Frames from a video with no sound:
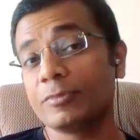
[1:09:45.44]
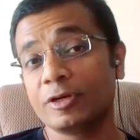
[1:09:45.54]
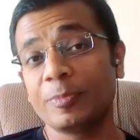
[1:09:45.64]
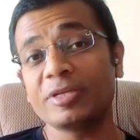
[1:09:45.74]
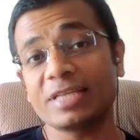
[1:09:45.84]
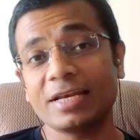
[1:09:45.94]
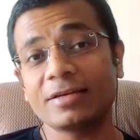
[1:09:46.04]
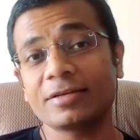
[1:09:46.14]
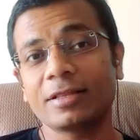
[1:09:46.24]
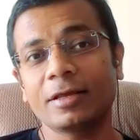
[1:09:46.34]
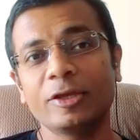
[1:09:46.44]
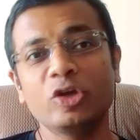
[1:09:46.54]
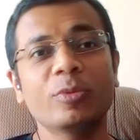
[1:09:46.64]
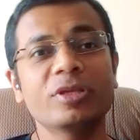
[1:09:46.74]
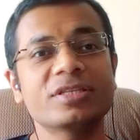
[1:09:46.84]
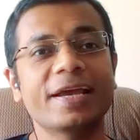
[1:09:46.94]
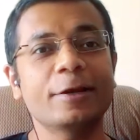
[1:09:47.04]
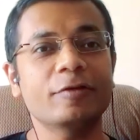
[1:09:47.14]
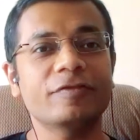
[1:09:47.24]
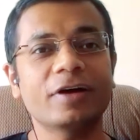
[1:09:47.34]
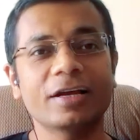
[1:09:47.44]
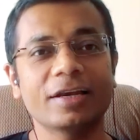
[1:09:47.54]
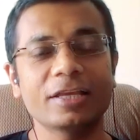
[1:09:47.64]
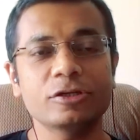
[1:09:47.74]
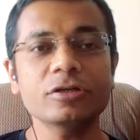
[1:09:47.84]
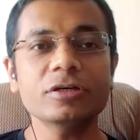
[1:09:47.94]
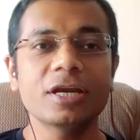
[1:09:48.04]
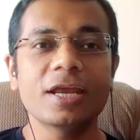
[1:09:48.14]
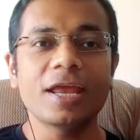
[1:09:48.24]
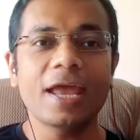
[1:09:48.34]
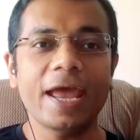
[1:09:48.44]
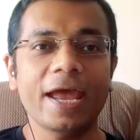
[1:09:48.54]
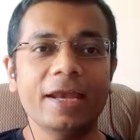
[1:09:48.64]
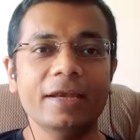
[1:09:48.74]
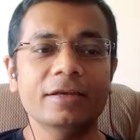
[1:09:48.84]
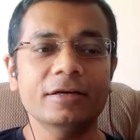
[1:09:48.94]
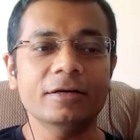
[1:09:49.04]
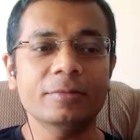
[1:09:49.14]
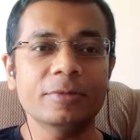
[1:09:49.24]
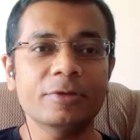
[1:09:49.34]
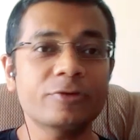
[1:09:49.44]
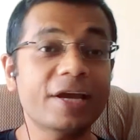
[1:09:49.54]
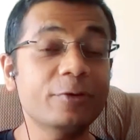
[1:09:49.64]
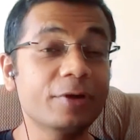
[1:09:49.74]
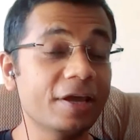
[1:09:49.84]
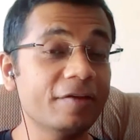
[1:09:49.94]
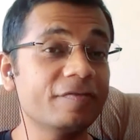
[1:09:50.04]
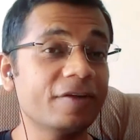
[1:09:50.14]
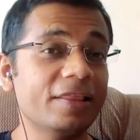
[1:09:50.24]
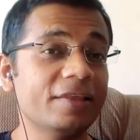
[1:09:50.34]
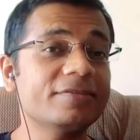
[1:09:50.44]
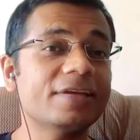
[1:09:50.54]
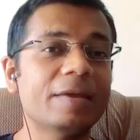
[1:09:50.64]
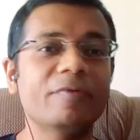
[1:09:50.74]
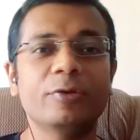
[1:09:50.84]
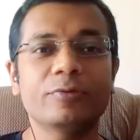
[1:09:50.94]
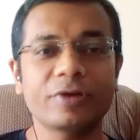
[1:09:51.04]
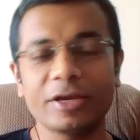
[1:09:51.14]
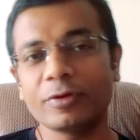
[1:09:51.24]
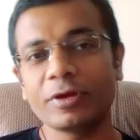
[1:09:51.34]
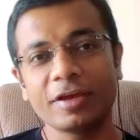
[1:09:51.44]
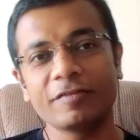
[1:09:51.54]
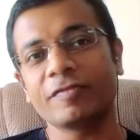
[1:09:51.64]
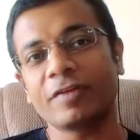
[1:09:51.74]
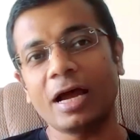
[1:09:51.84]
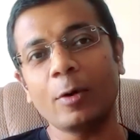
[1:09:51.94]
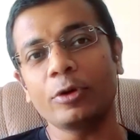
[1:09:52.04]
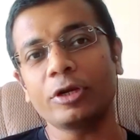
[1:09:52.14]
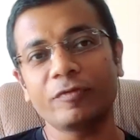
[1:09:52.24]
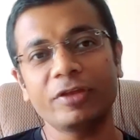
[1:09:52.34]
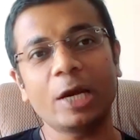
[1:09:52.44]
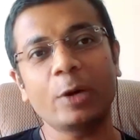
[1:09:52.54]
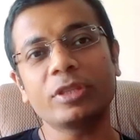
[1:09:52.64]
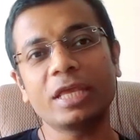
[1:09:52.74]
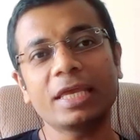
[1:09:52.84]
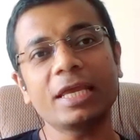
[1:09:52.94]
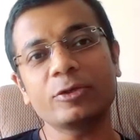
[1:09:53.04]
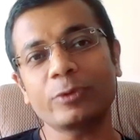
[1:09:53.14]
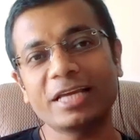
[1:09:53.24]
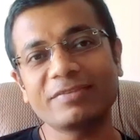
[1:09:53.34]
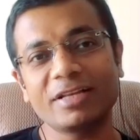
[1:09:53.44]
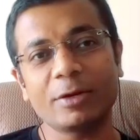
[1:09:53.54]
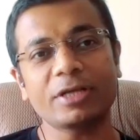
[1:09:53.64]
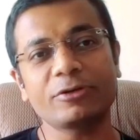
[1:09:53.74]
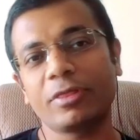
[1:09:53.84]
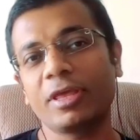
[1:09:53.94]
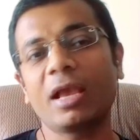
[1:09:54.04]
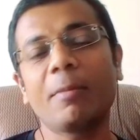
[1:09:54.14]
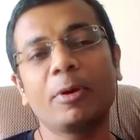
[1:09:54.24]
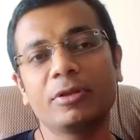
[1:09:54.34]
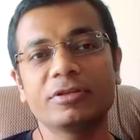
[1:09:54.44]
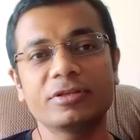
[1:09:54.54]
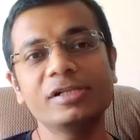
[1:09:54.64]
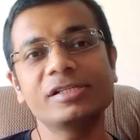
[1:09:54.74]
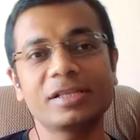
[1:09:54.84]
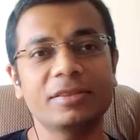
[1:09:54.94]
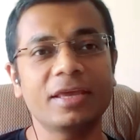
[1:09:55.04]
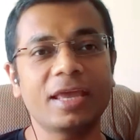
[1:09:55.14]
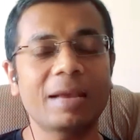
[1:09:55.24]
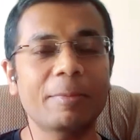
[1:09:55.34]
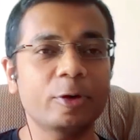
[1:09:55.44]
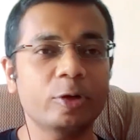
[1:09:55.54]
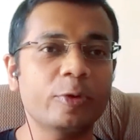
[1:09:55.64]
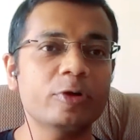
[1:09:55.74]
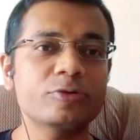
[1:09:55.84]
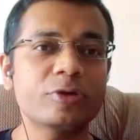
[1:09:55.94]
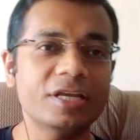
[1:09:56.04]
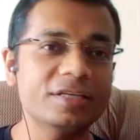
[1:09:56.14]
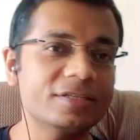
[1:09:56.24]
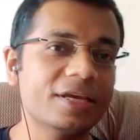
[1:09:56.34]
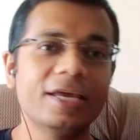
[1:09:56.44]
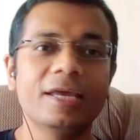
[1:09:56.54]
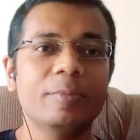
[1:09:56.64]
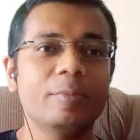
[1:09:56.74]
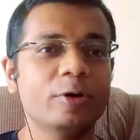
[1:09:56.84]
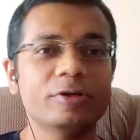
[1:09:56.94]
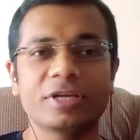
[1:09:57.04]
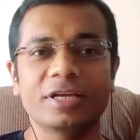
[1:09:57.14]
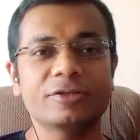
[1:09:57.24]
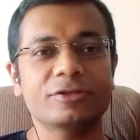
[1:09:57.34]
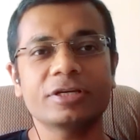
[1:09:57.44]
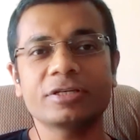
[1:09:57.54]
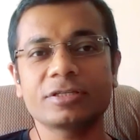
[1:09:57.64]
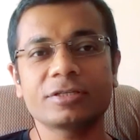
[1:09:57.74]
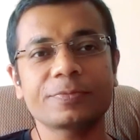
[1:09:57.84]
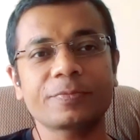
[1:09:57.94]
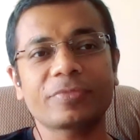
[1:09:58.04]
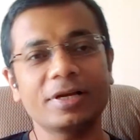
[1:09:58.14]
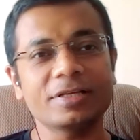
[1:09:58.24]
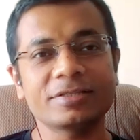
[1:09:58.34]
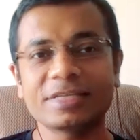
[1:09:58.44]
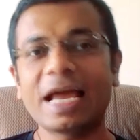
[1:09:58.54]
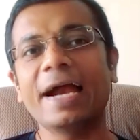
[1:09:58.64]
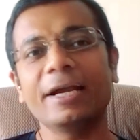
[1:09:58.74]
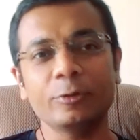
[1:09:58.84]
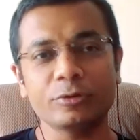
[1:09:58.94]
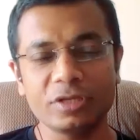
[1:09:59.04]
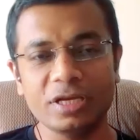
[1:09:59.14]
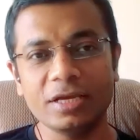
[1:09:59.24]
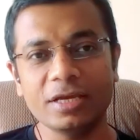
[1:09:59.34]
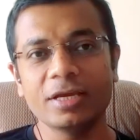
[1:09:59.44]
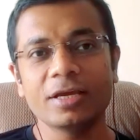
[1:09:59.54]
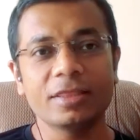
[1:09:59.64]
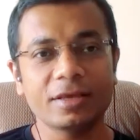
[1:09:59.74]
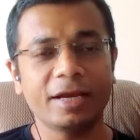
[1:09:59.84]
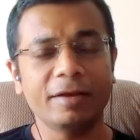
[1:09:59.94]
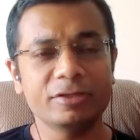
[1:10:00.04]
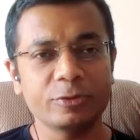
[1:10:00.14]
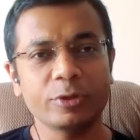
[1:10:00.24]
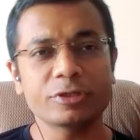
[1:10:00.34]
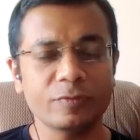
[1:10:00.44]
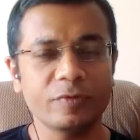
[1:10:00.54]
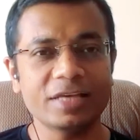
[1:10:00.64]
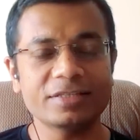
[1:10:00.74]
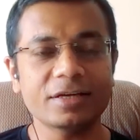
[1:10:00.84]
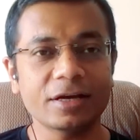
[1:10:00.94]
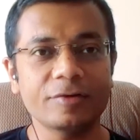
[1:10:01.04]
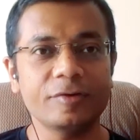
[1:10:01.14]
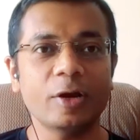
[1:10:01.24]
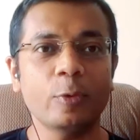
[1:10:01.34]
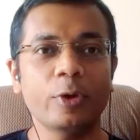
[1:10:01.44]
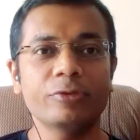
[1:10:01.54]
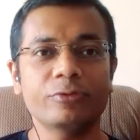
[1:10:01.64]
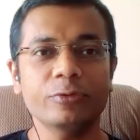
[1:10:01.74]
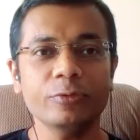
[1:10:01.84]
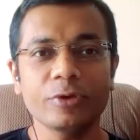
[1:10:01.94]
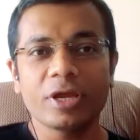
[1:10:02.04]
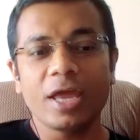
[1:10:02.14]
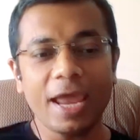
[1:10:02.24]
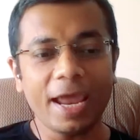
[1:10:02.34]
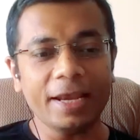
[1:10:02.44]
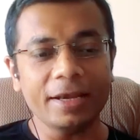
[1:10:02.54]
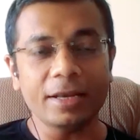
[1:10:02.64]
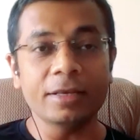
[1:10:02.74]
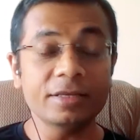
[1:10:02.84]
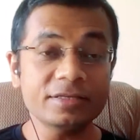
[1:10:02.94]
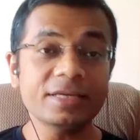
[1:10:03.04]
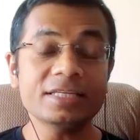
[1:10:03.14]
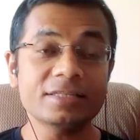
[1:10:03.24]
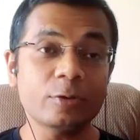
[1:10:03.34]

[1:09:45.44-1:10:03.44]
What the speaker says: represent the human side of our nature and try to give. And this is a time when you try to give out without thinking twice, without actually thinking about the results and thinking about opportunities, because it's just sad to see the kind of situation we as a country are going through. And this has